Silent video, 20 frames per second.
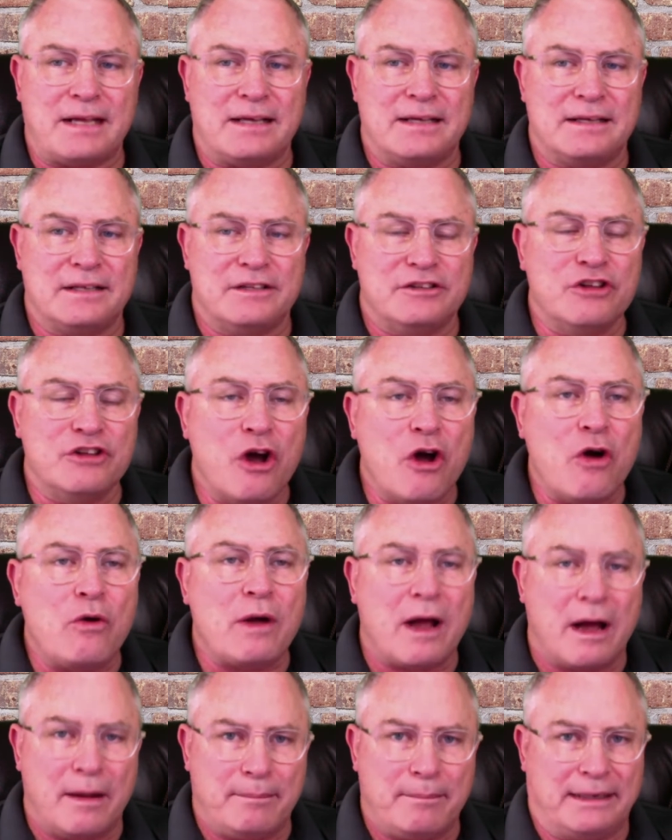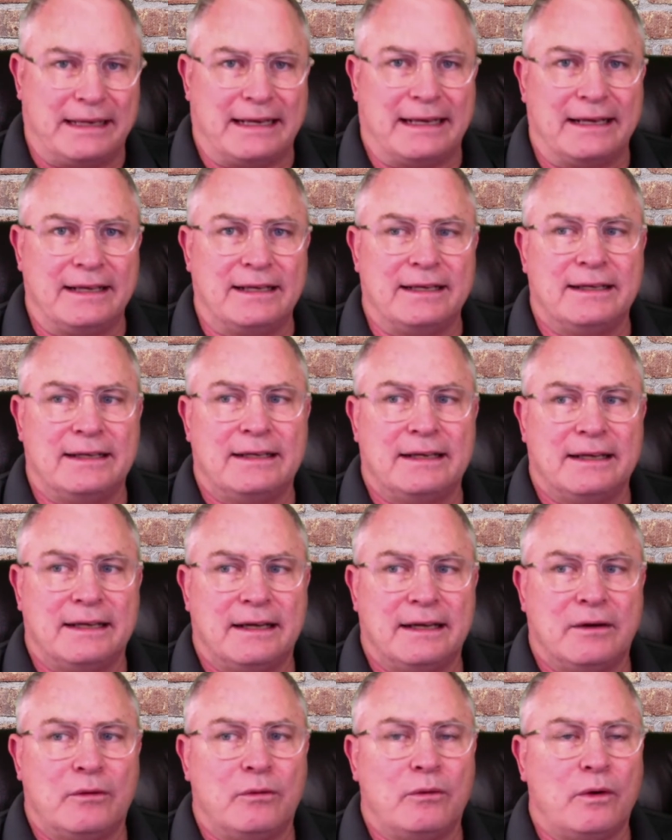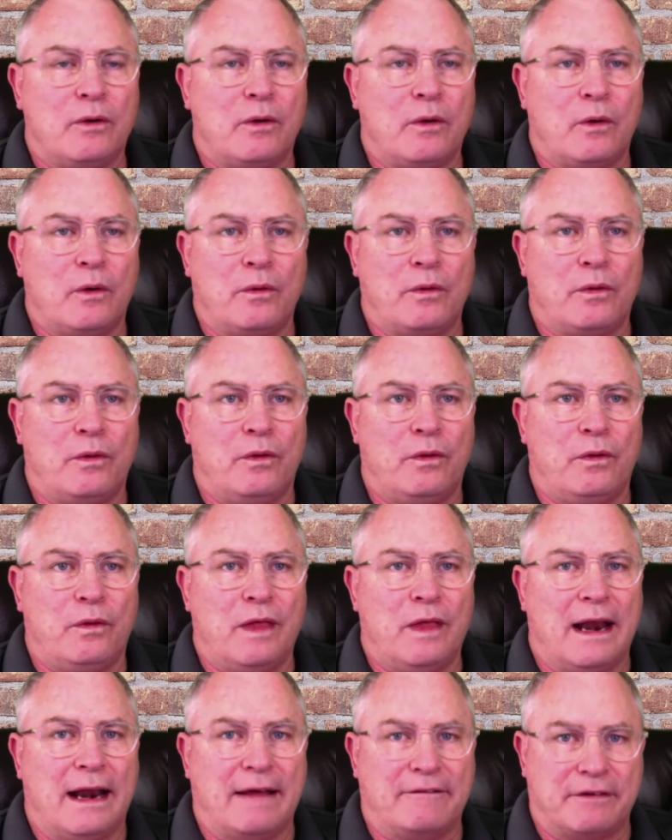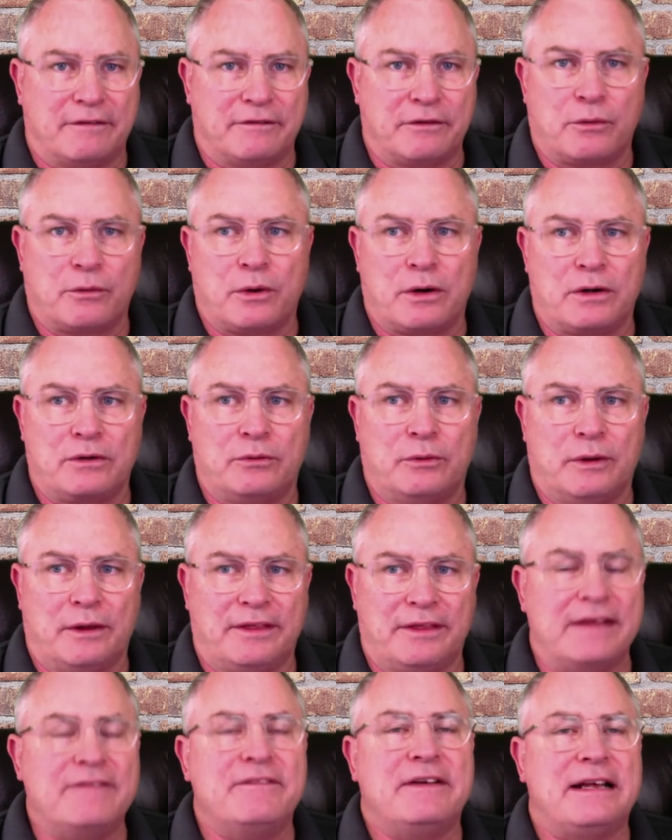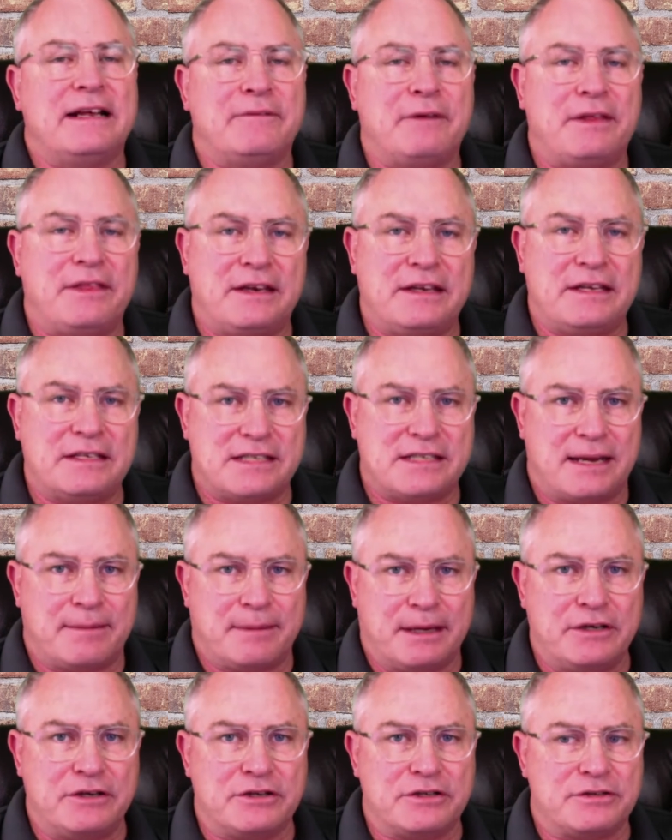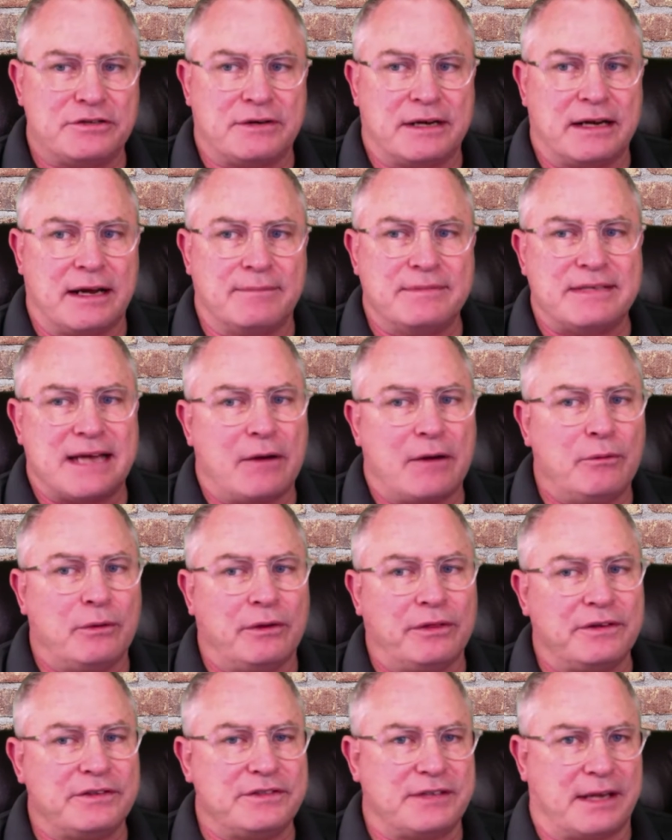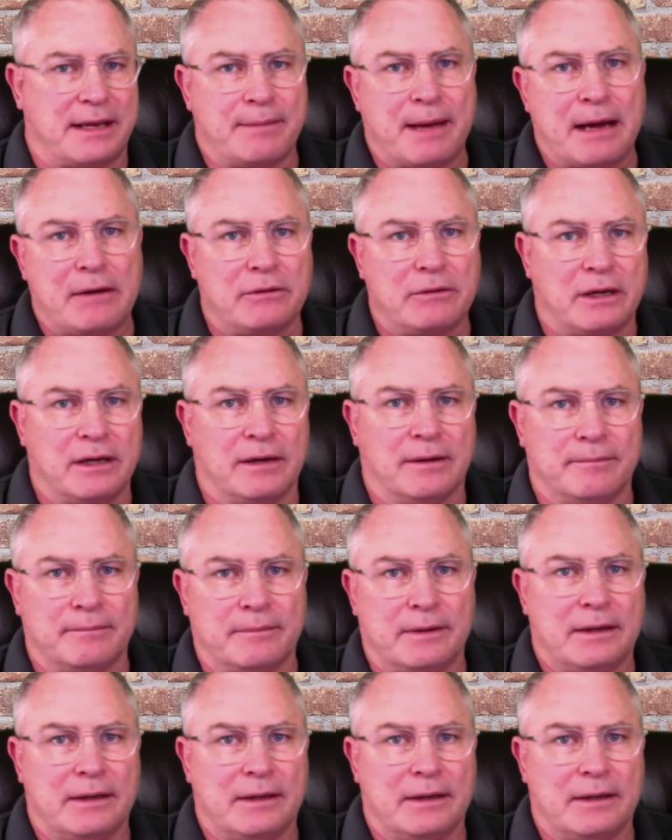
no company that I've ever worked with, even within the same industry, comes out with the same outcome.